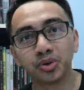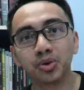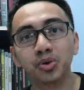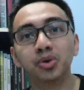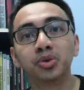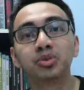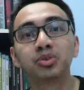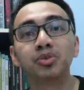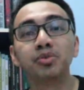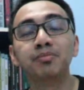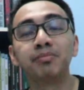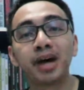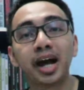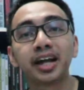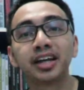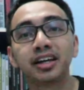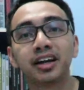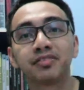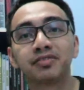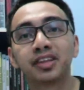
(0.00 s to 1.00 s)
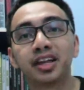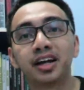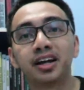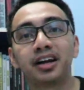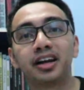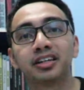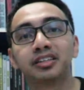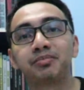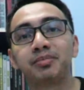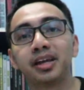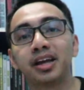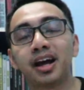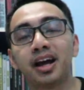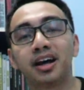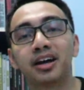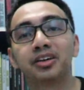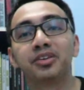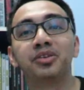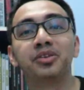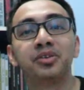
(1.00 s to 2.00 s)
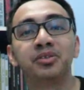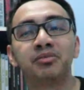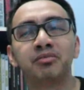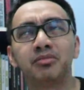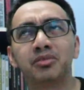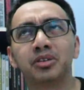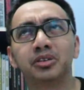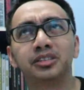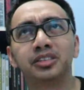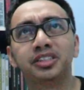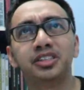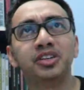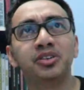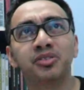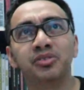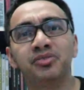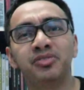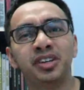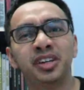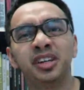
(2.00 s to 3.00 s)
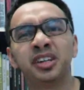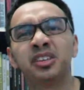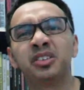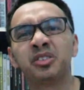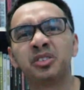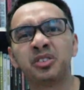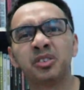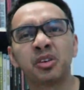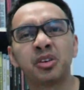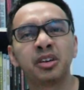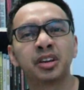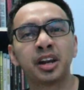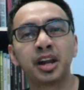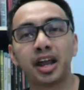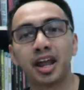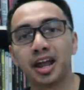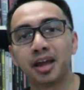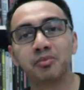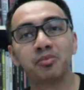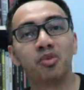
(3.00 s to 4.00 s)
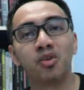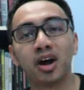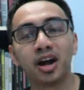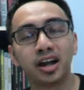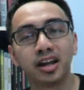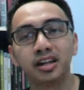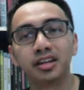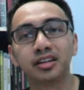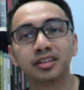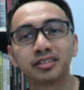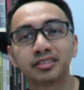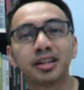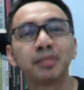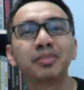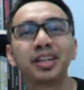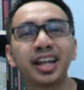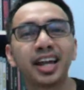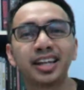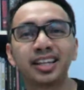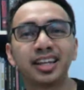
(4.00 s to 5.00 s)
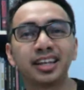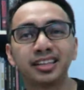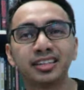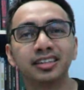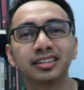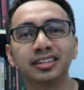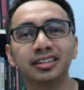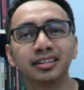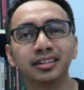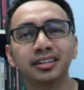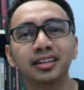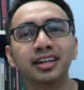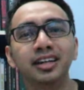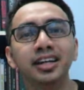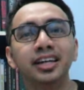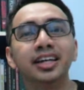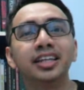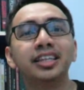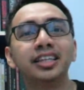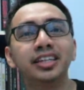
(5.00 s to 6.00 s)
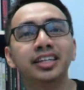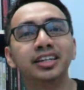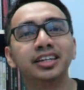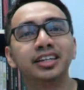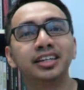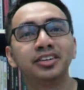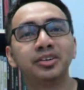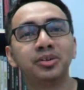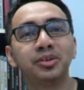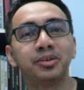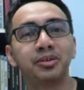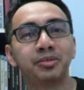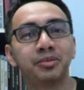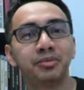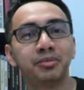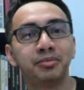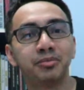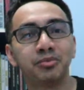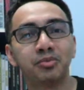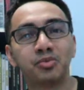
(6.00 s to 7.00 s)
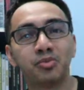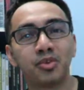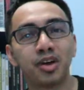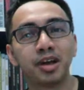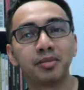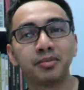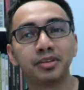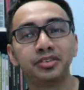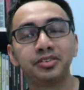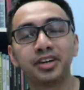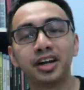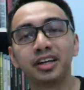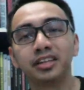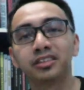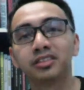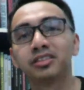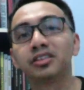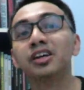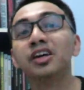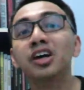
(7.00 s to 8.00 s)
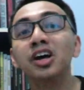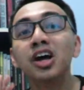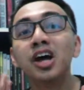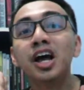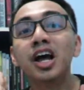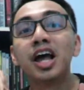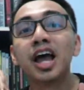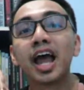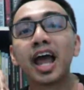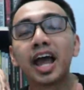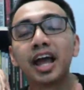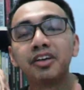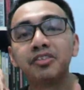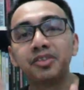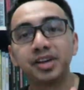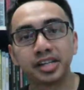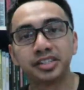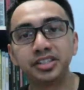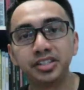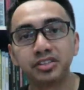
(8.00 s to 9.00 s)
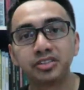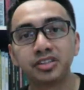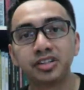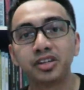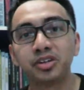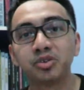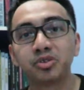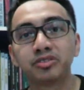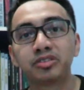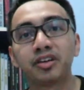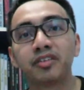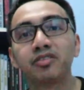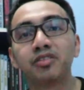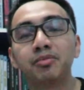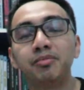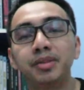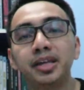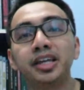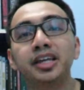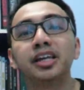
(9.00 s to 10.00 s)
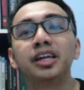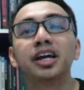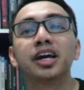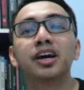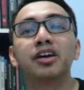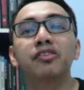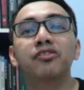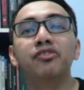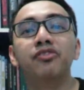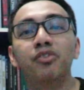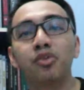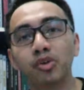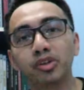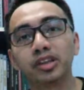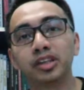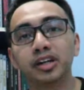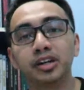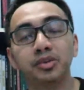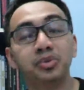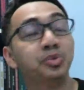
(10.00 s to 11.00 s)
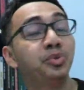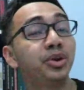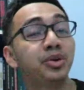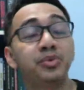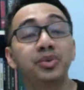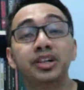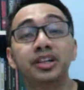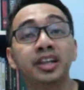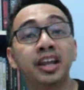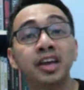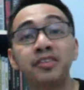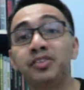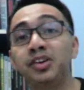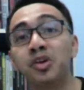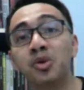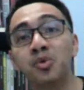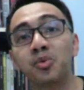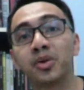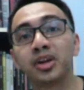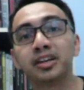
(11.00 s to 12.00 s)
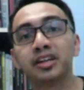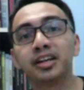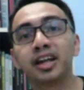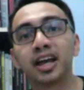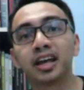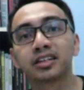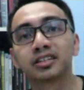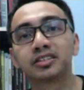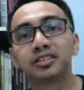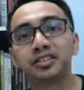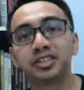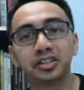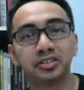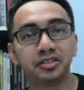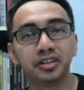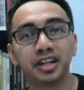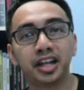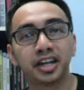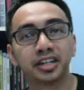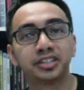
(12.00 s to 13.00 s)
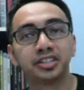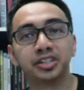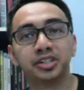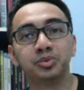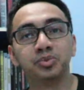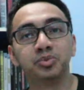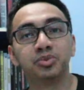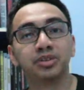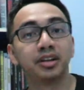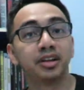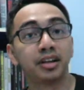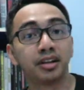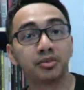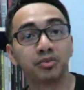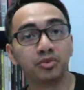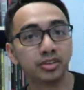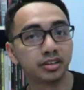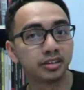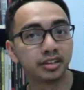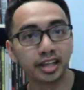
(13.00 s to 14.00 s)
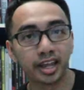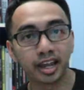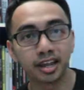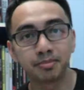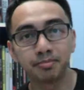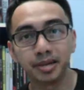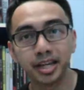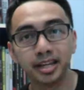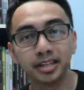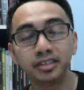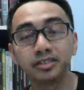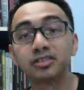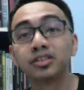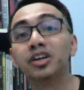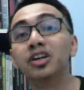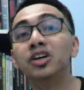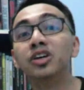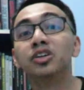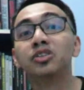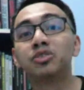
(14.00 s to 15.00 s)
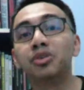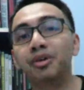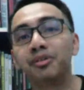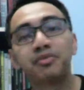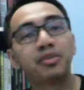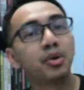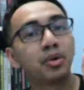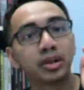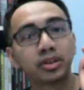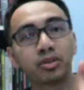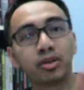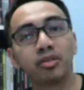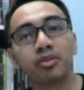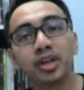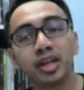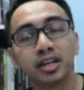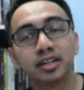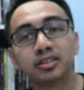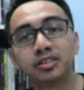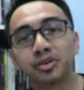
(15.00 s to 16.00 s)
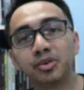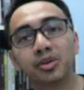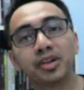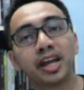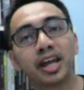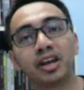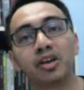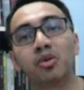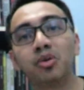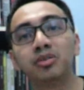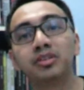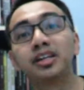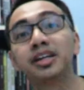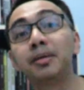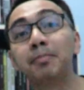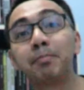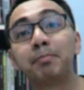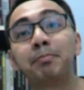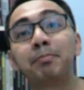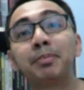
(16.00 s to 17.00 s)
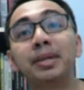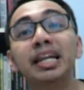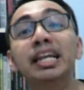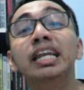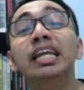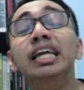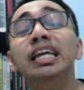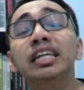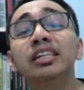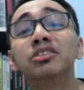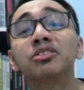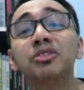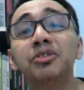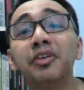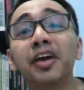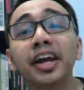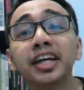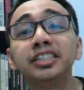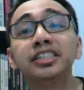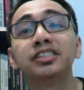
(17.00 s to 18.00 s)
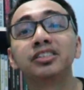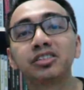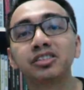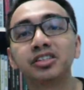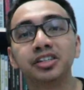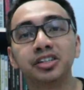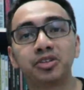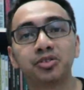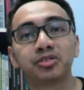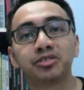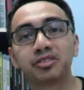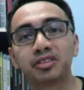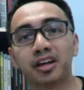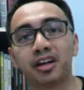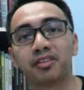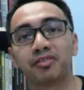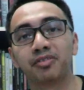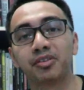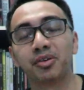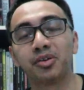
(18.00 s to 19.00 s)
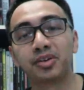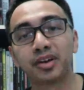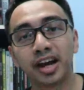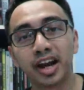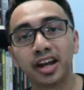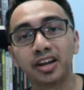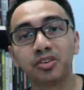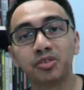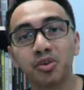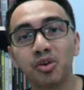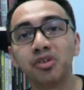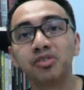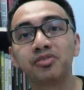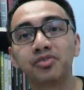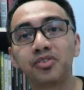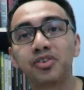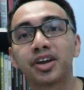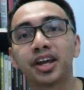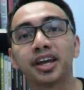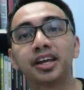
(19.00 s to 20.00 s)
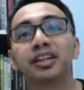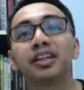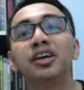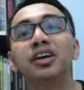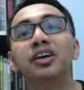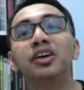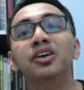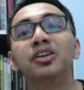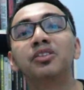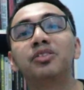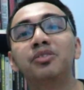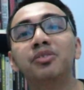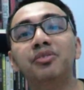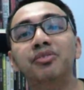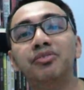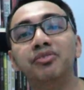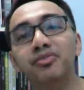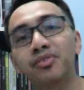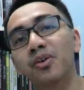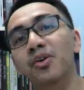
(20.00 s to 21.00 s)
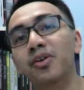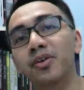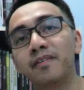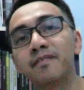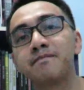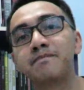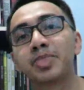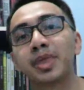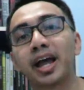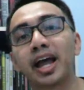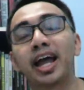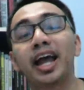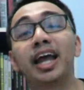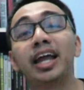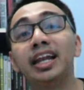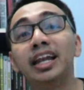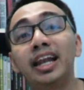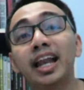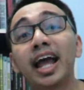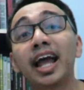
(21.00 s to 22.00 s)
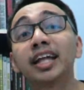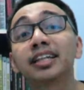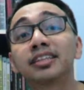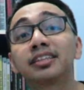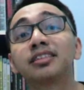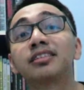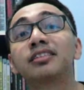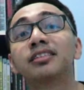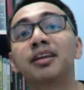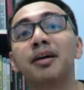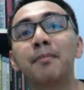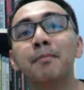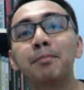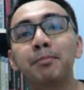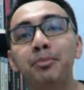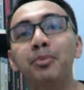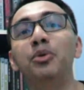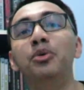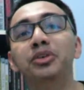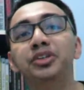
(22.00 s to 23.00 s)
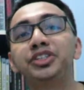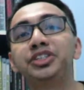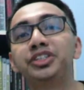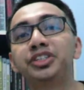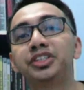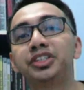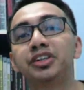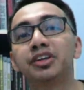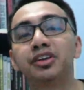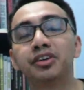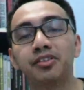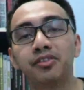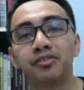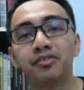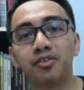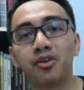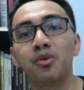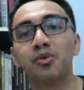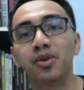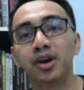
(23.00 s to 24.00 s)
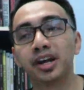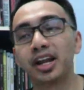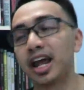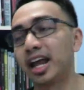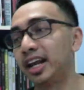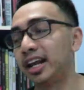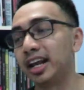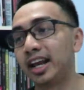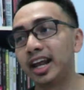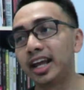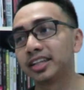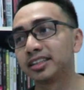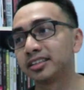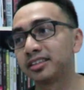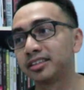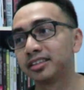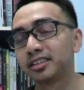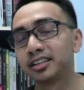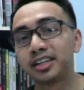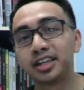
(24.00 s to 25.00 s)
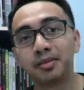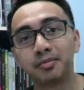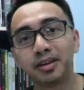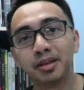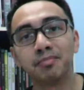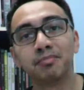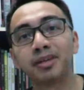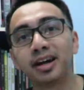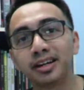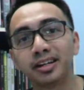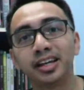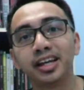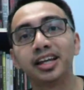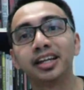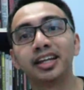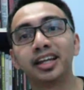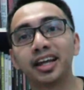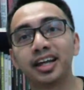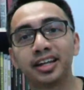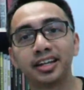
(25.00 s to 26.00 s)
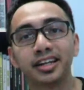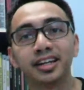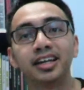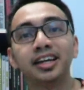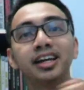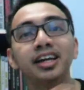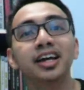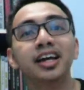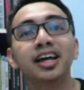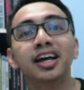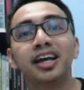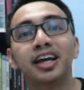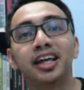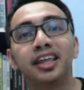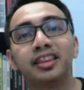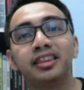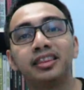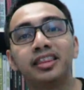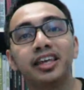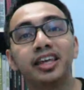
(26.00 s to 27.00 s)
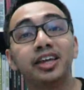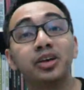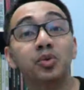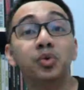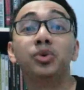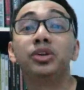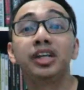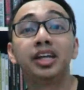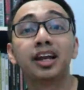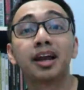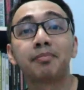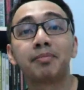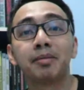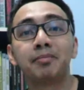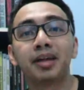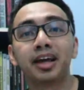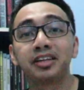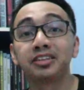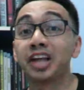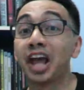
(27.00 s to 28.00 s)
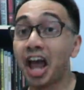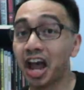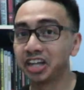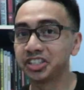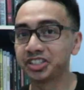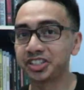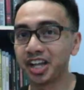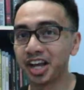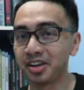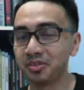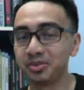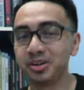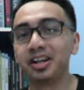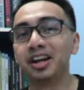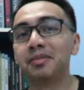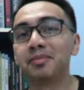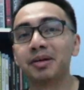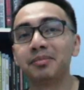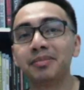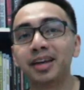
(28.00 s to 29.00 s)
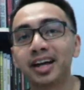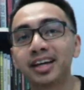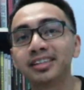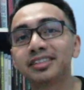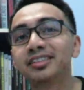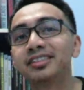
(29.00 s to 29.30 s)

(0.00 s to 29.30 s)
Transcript: Go to mydaftar.spr.gov.my, something like that, the web address, and register yourself to be a voter. We will never know when the next general election will take place. So if you are 20 years old and older, please register yourself. Alright, don't forget to vote, and let's push forward and let's keep demanding that the Undi 18, hashtag Undi 18,